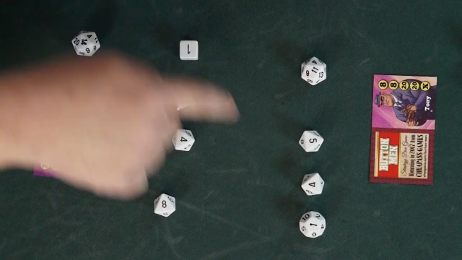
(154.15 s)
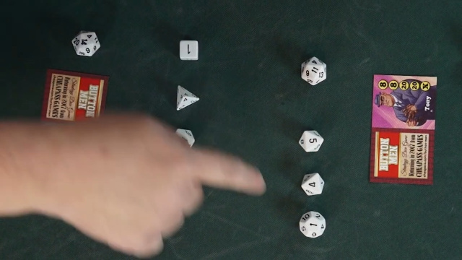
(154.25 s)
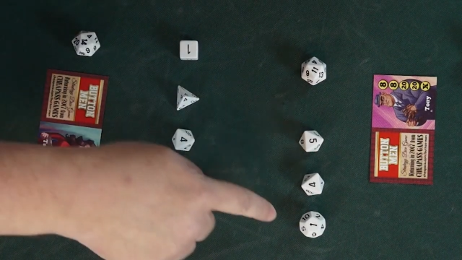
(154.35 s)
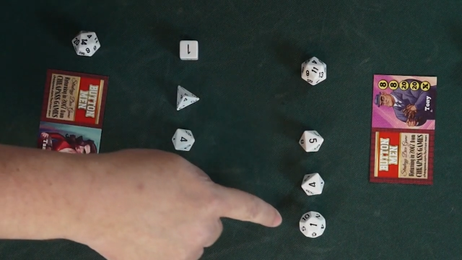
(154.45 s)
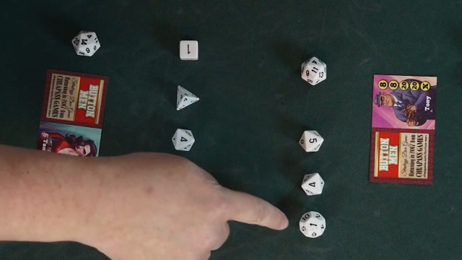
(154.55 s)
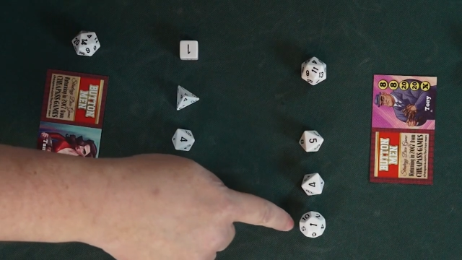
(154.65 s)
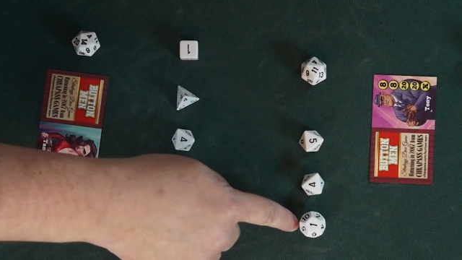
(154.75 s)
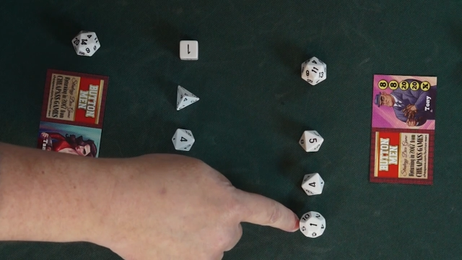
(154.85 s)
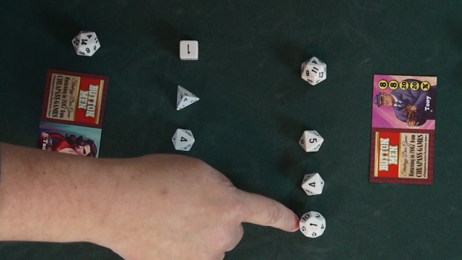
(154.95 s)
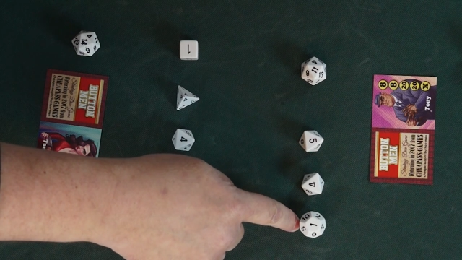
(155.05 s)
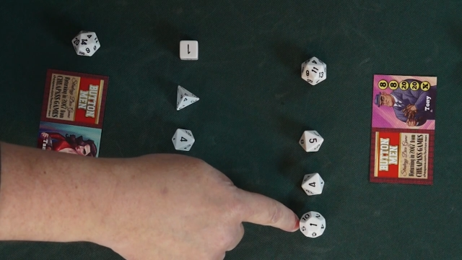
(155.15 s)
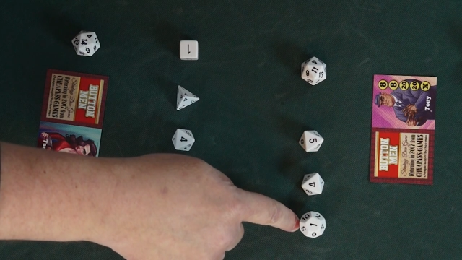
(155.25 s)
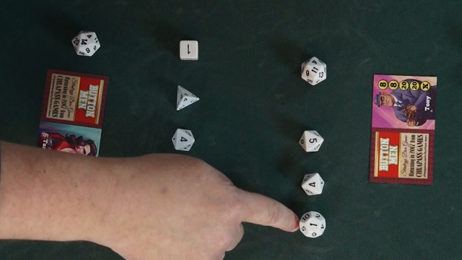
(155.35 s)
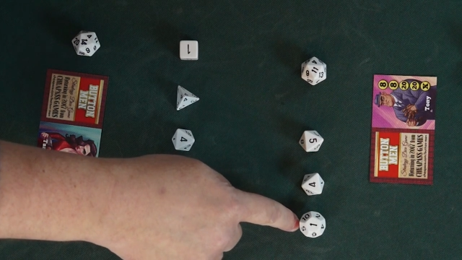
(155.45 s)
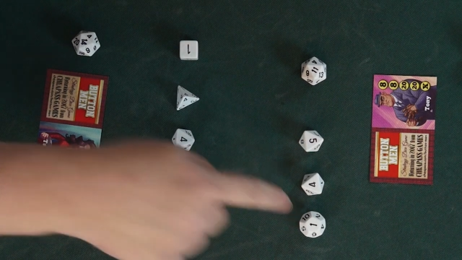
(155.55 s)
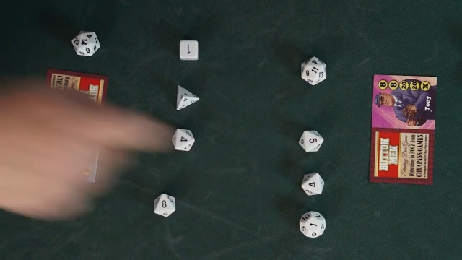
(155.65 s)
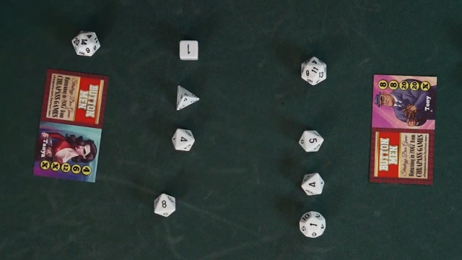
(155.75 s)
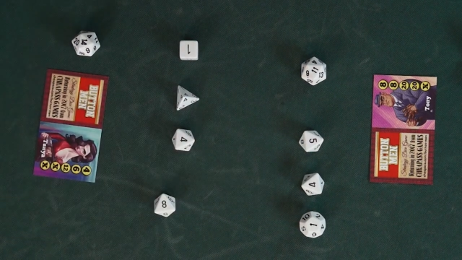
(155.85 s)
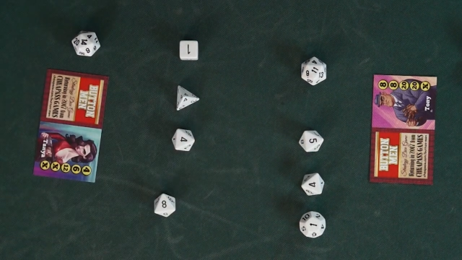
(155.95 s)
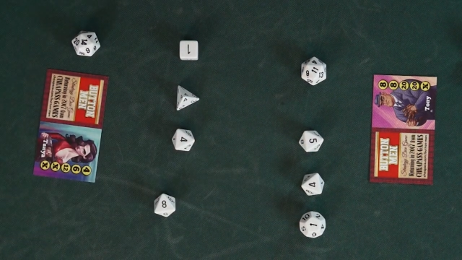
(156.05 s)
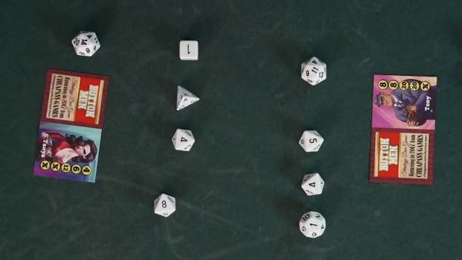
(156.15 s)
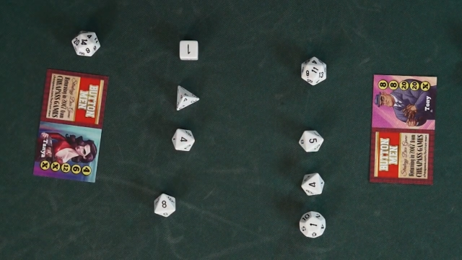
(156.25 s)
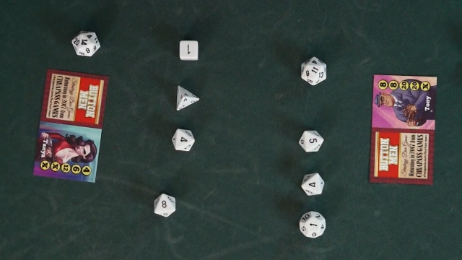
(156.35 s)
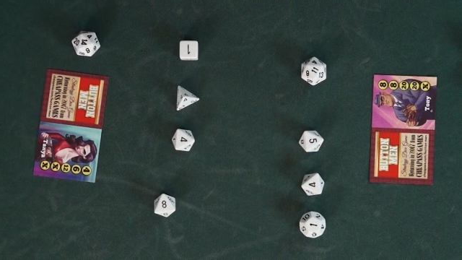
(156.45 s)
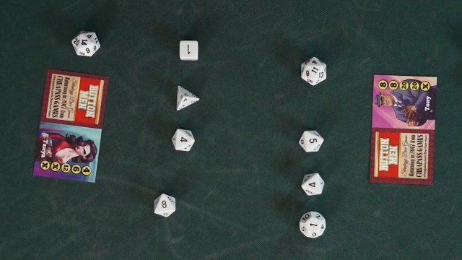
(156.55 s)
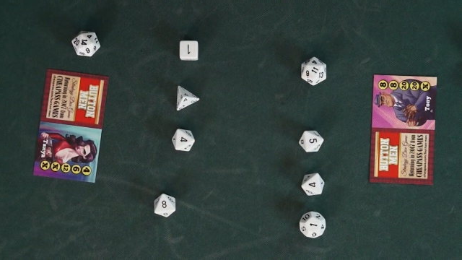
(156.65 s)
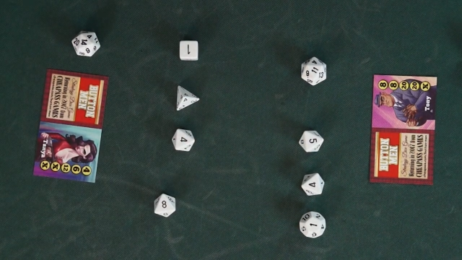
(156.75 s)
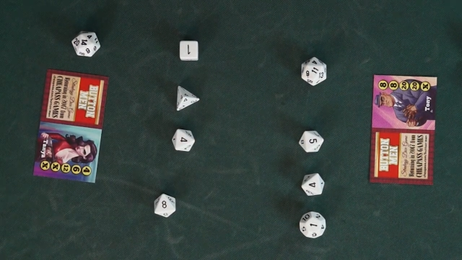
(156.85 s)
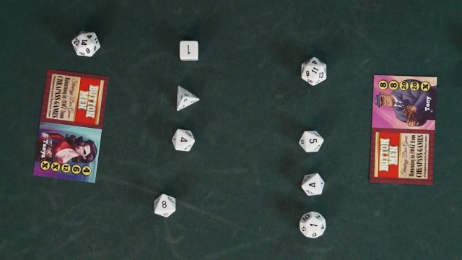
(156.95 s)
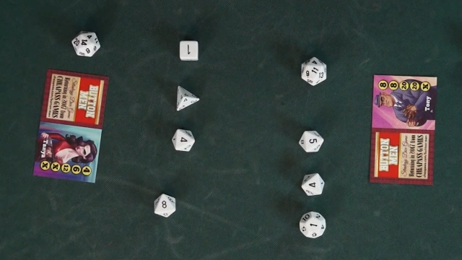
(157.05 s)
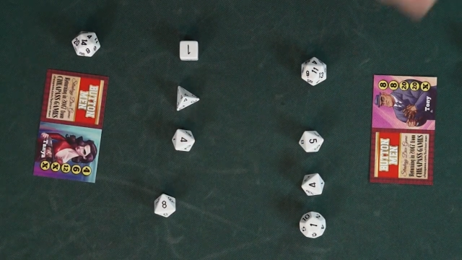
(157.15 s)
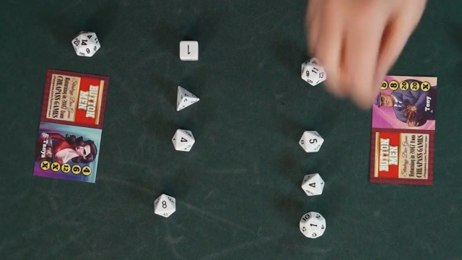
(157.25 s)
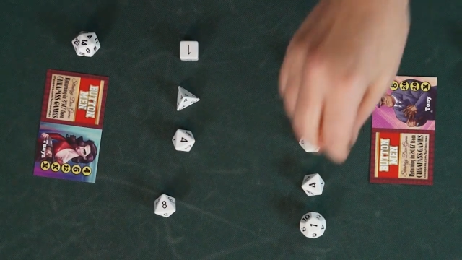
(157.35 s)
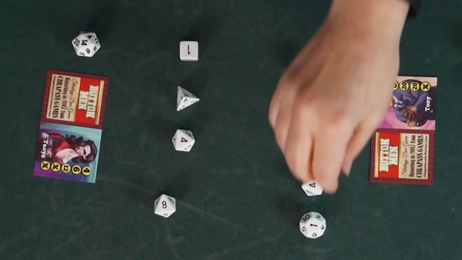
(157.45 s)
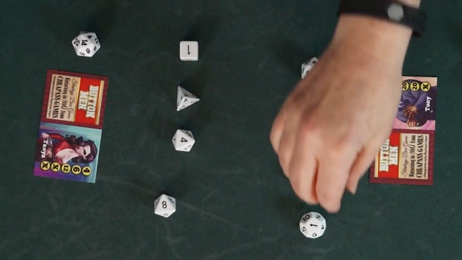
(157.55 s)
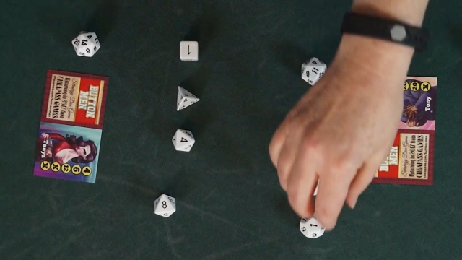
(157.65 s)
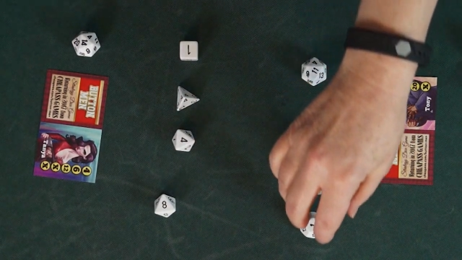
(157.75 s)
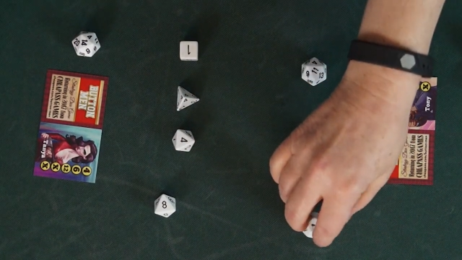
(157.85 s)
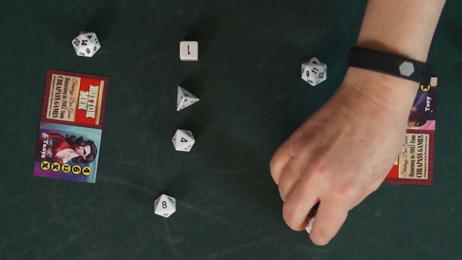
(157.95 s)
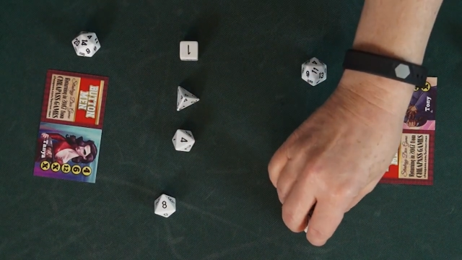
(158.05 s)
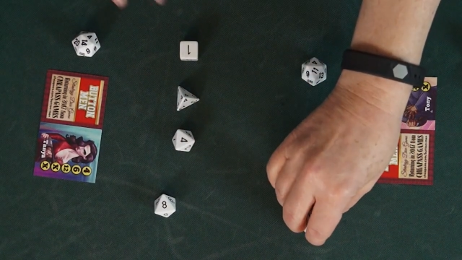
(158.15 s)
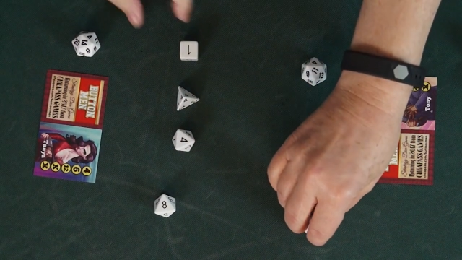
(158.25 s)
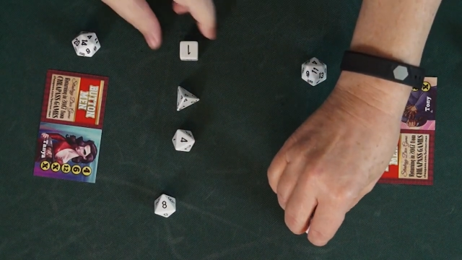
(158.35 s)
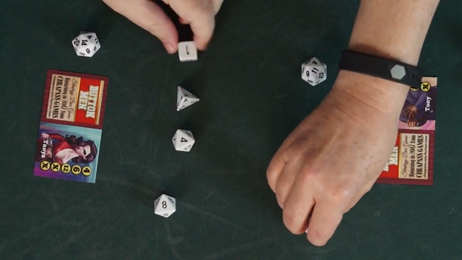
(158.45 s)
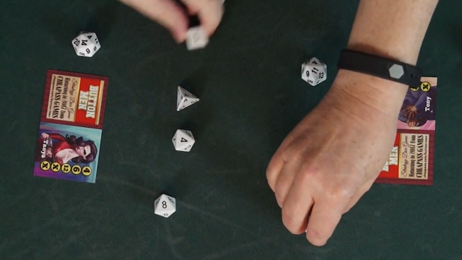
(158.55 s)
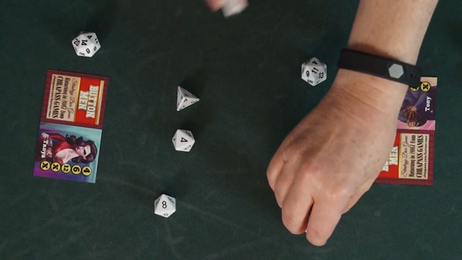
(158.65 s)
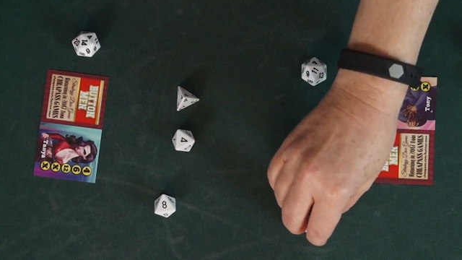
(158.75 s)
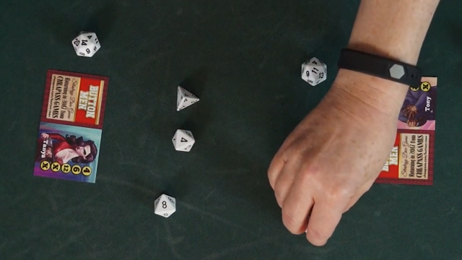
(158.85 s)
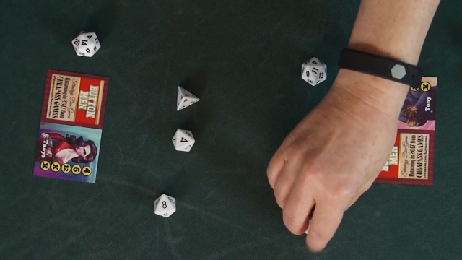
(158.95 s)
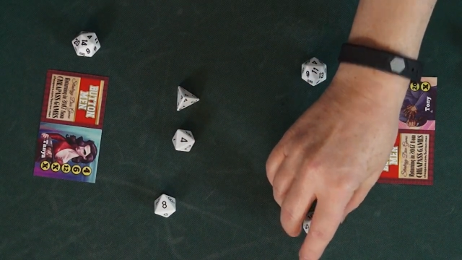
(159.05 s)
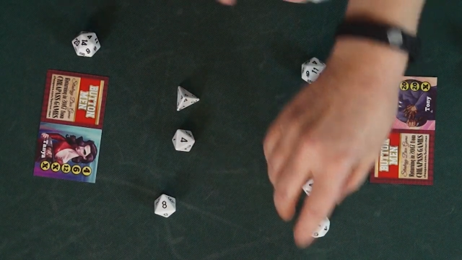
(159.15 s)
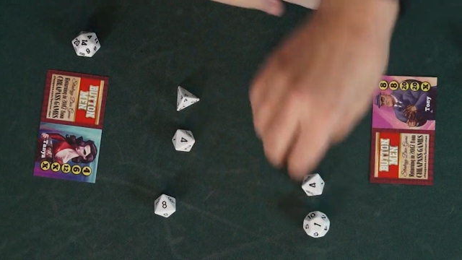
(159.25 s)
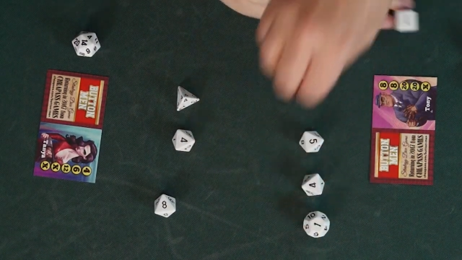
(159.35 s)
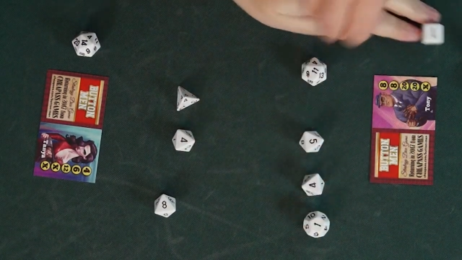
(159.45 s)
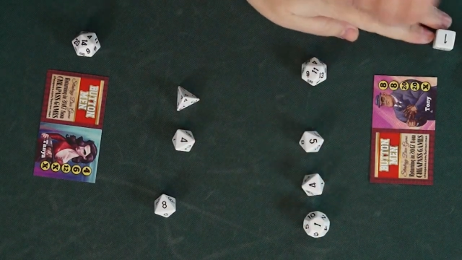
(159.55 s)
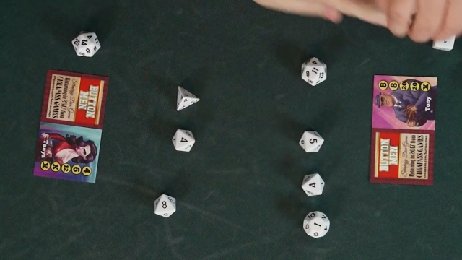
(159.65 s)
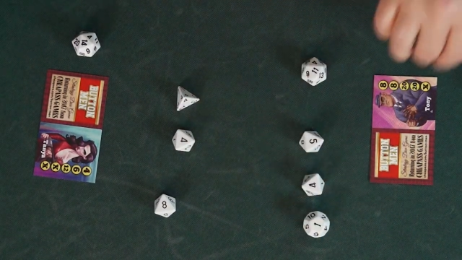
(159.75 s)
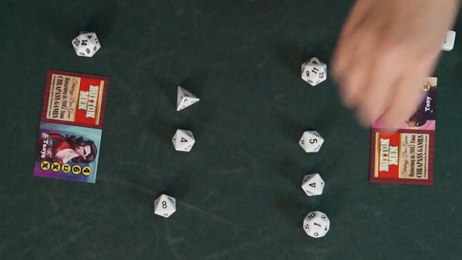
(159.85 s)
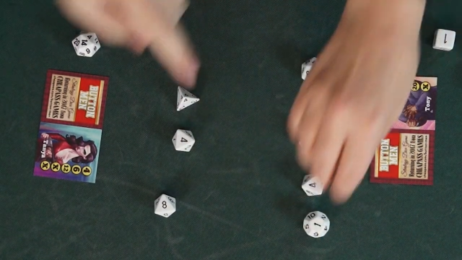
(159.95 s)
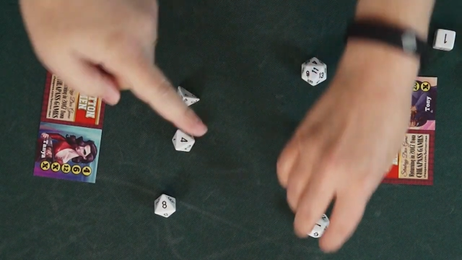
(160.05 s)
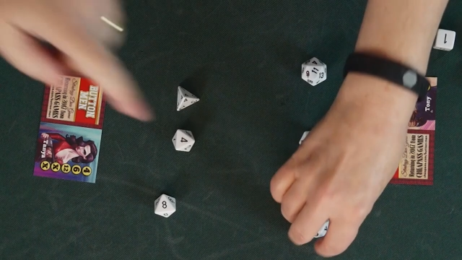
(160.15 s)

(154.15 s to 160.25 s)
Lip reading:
(no speaker visible)